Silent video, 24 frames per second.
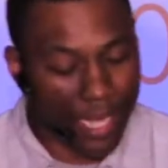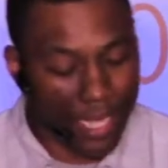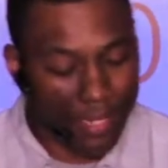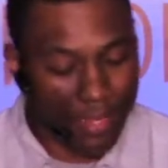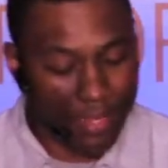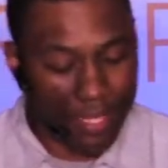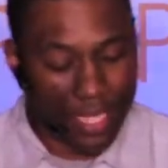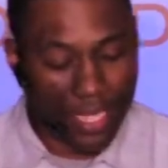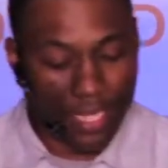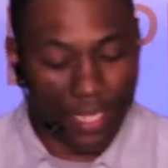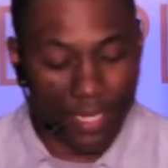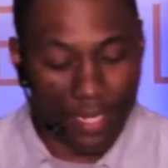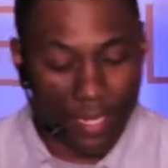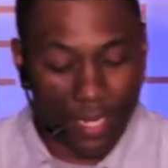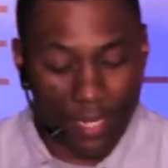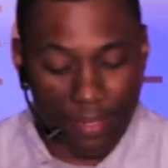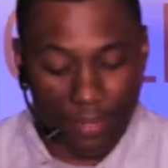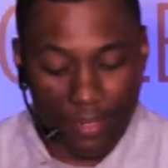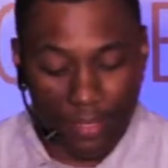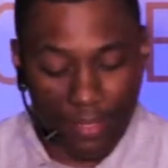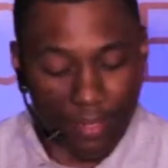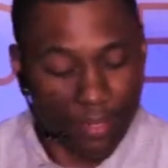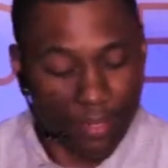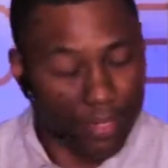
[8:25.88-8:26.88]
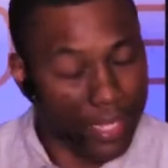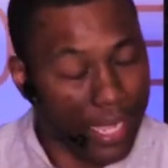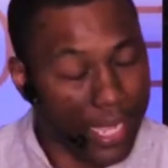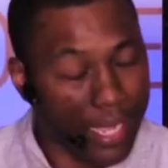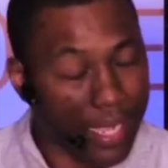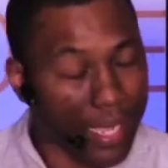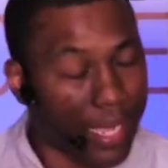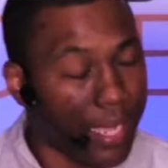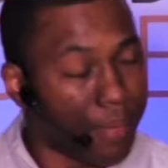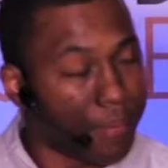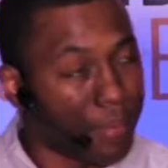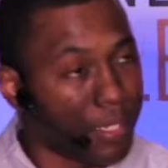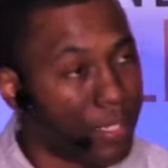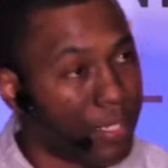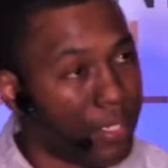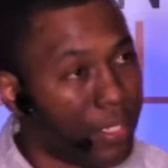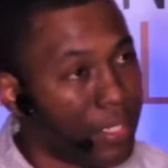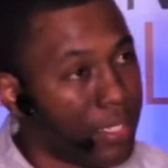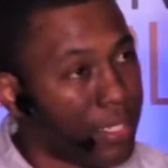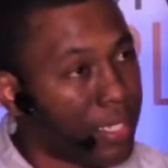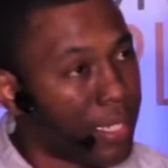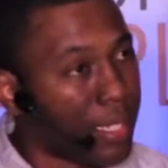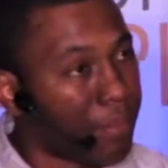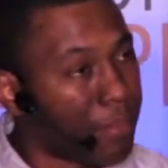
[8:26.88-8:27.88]
I'm not thinking, I'm
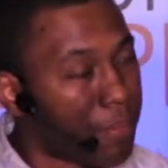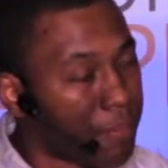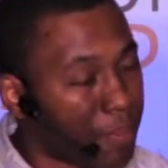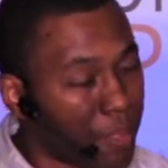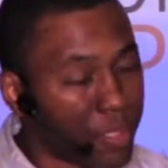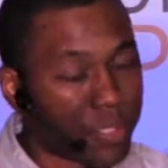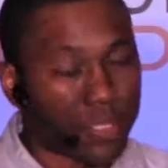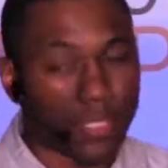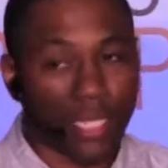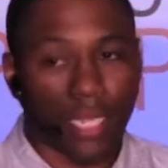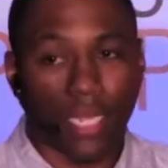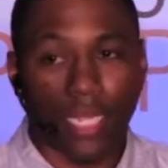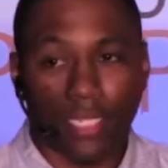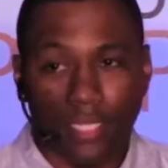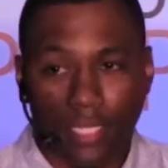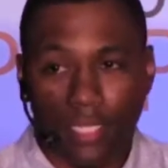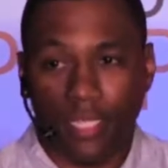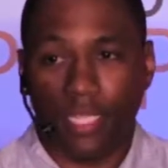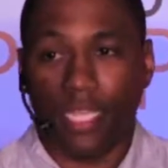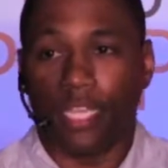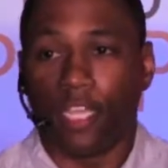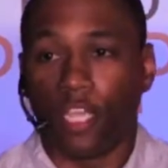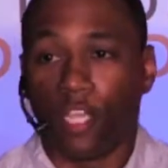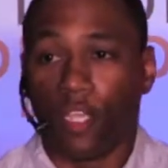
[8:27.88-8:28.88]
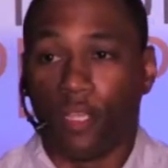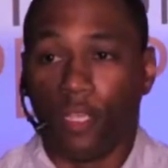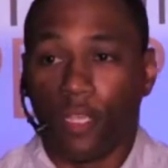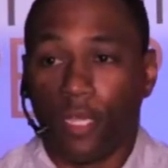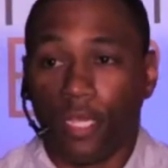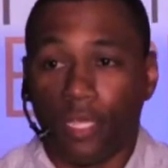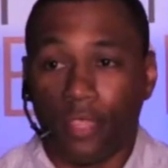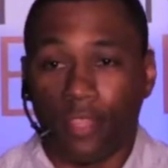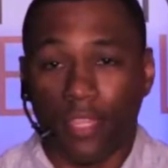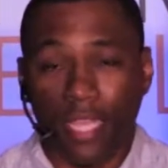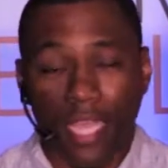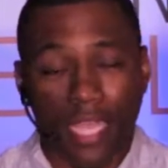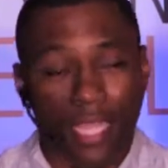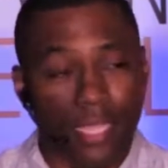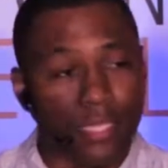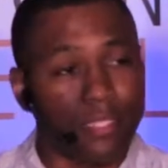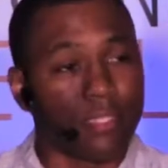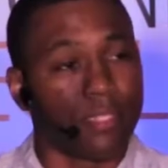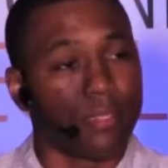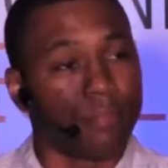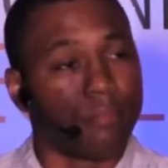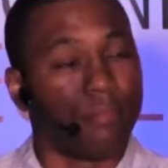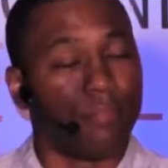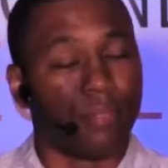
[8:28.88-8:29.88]
a person that likes to think good
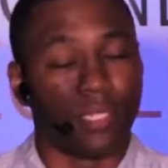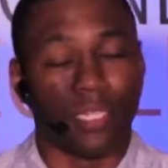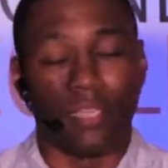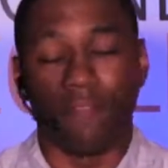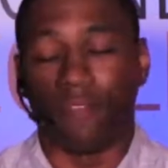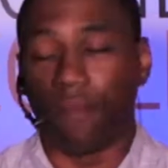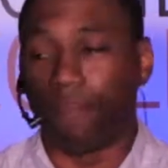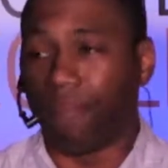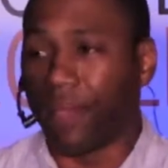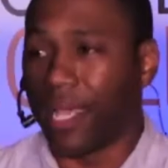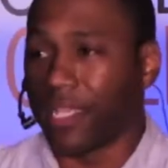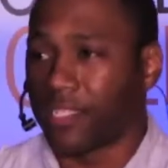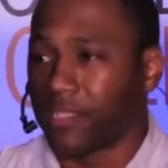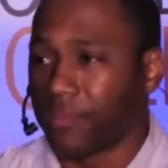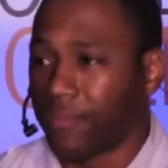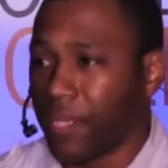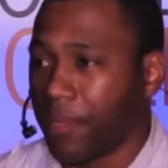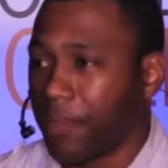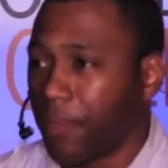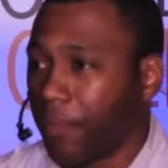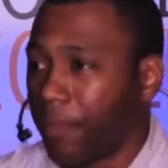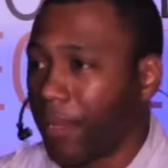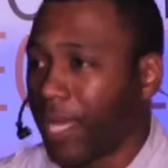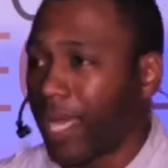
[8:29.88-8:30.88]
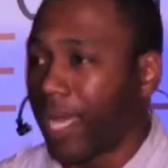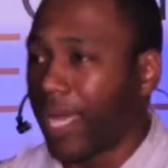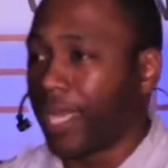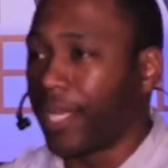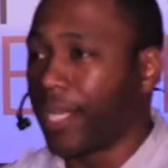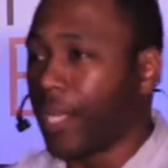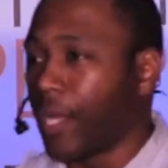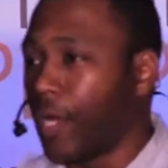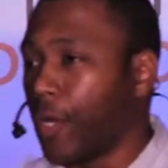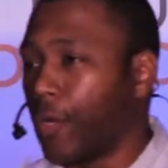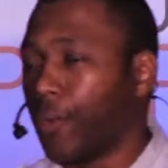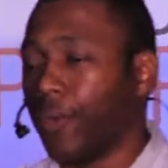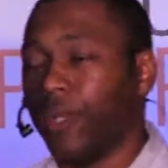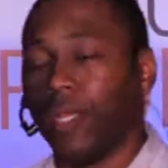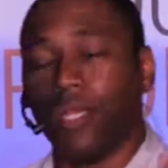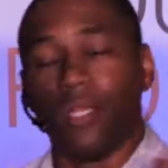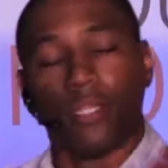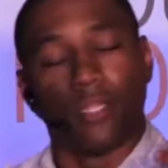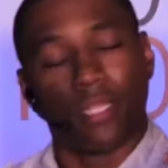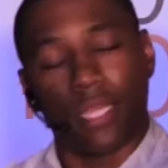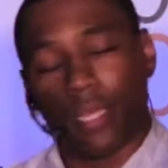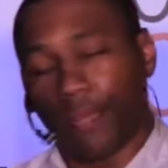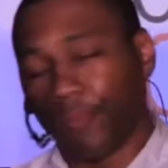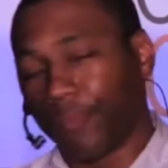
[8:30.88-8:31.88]
things and believe the best in people, but I know
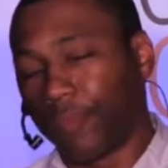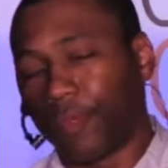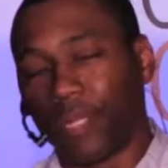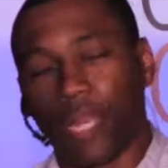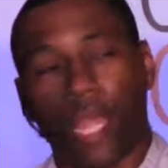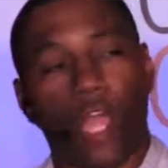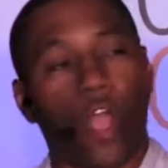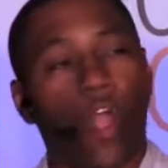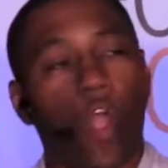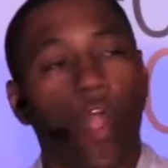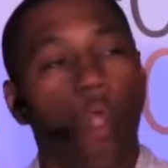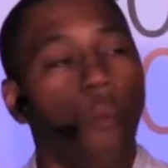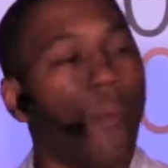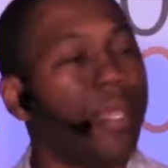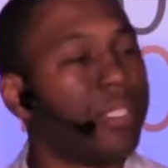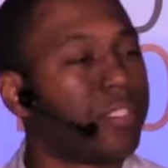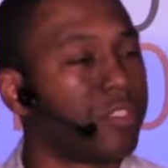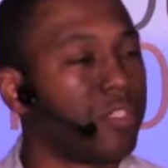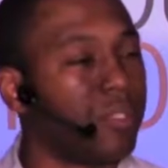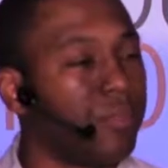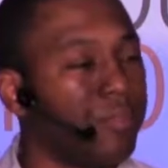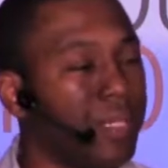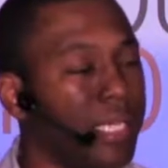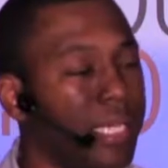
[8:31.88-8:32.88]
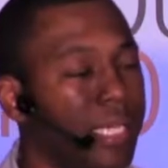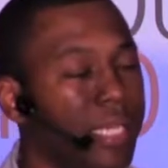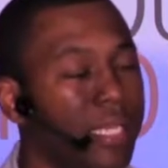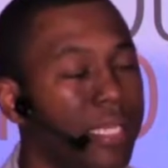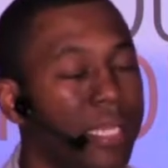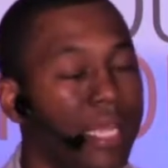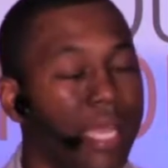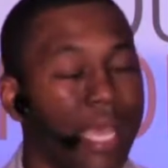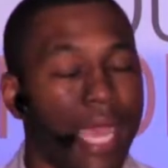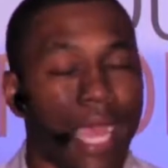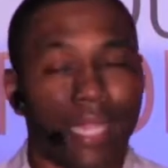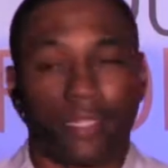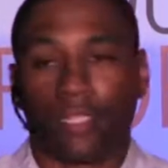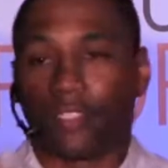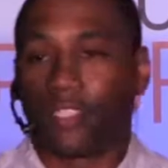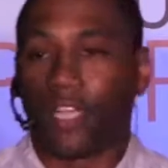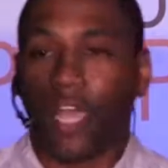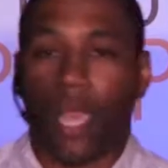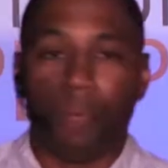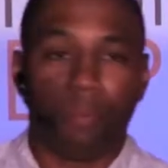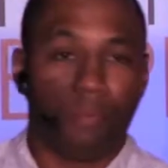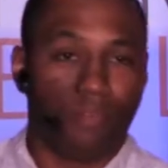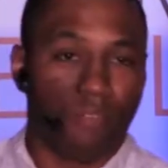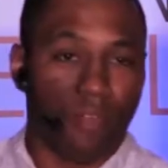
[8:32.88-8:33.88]
that we're not always going to be at
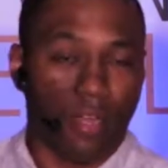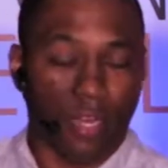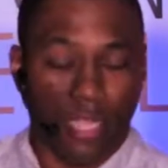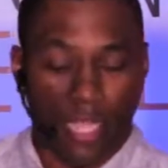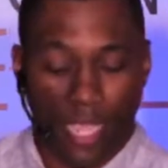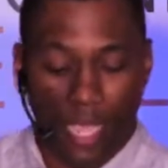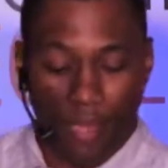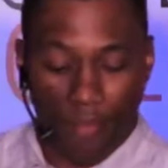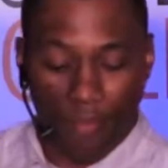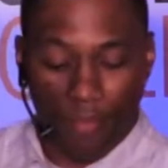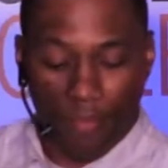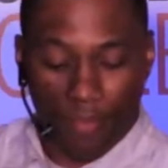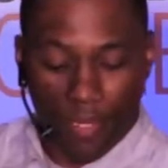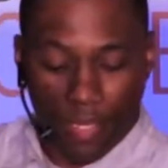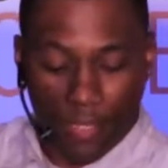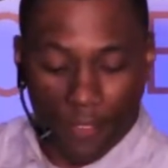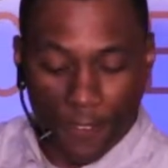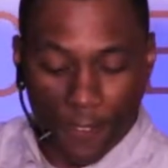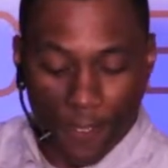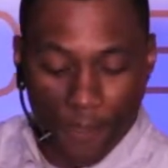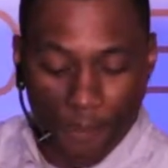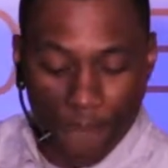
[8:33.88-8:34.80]
the top of our game.